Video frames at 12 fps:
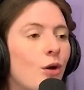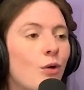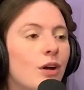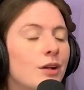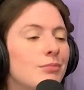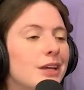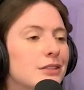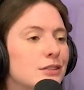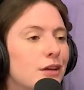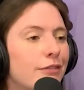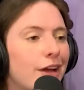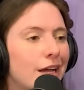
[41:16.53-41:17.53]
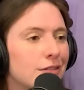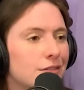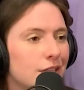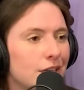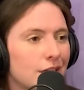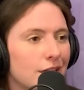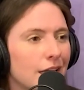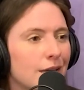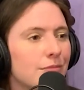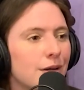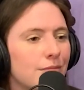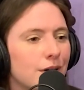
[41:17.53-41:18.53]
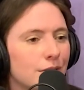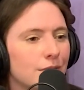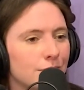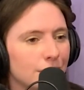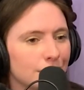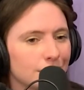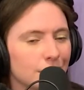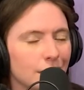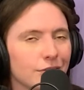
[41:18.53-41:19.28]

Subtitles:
one makes the vaccine like my mama makes it every